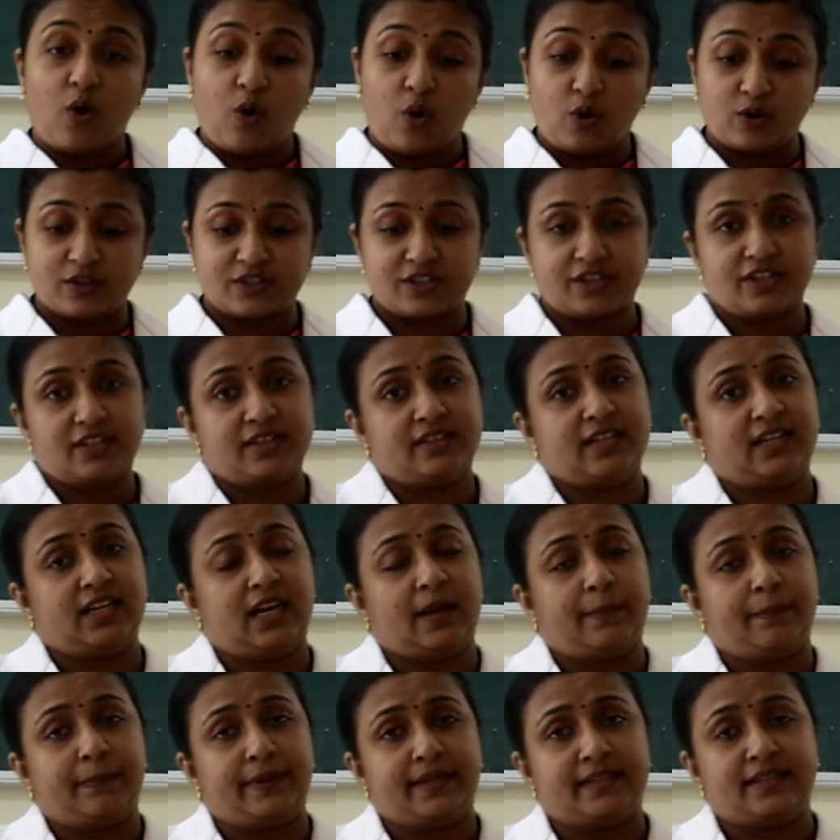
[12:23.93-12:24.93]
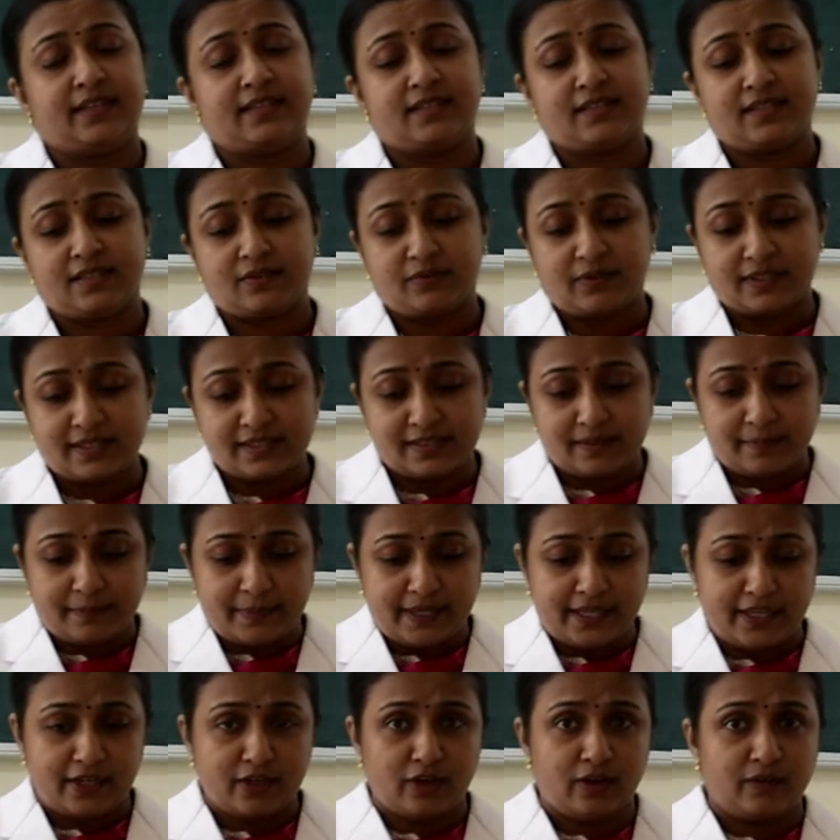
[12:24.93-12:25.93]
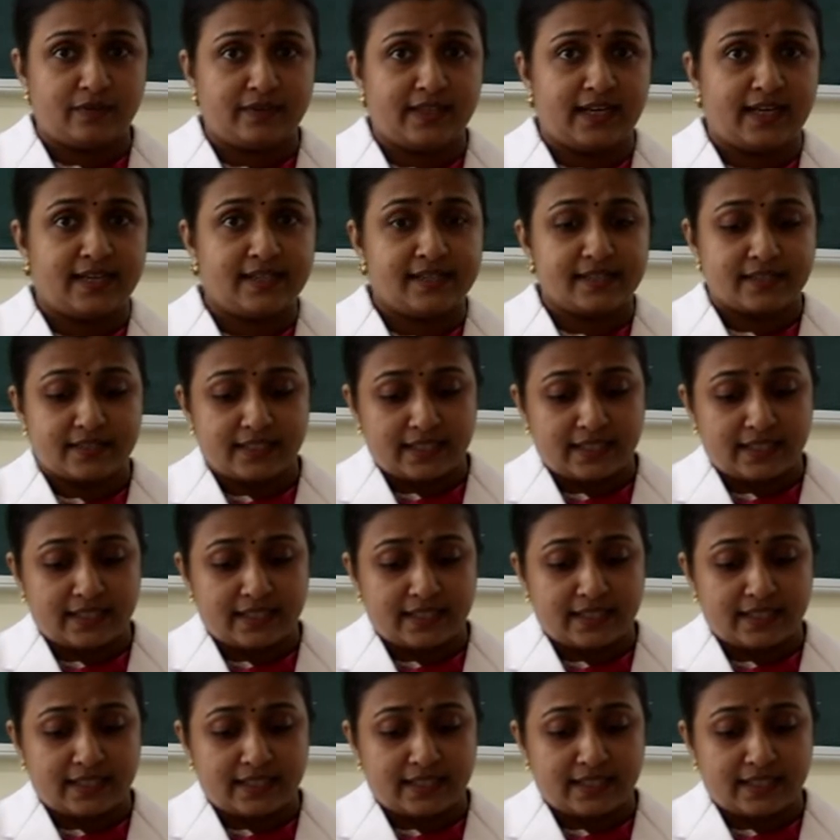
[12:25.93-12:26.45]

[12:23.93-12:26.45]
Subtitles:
oxygen therapy. That is, what is the meaning of that?